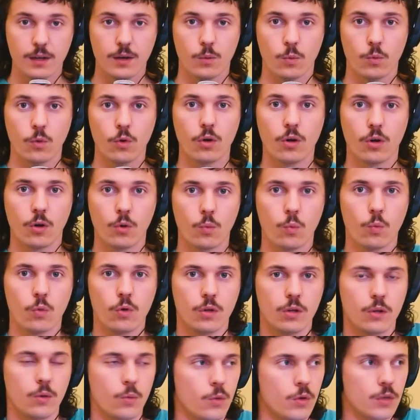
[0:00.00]

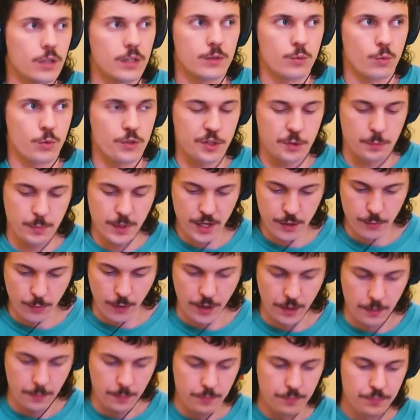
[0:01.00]
We'll speed
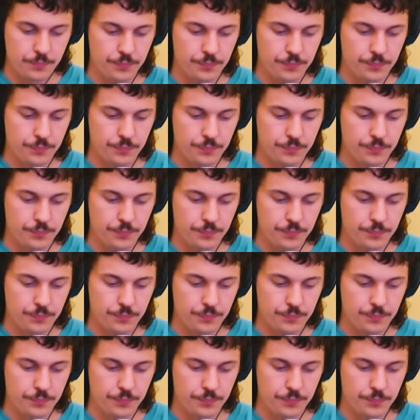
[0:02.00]
run them.